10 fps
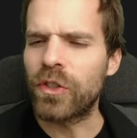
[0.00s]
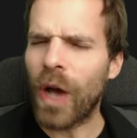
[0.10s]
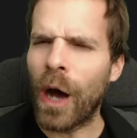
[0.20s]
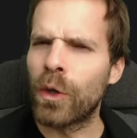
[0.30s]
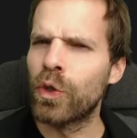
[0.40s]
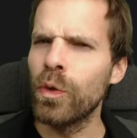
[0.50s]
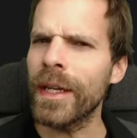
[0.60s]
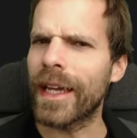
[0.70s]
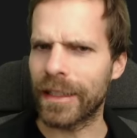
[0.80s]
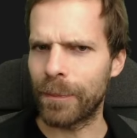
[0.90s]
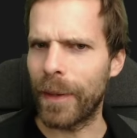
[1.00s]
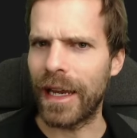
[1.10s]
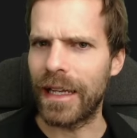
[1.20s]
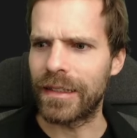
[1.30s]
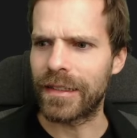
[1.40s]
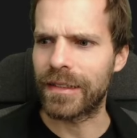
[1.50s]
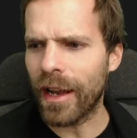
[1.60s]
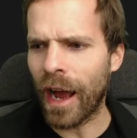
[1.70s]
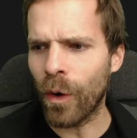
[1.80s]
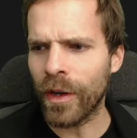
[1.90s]
So how do we get balance?
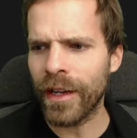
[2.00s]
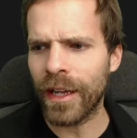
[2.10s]
How can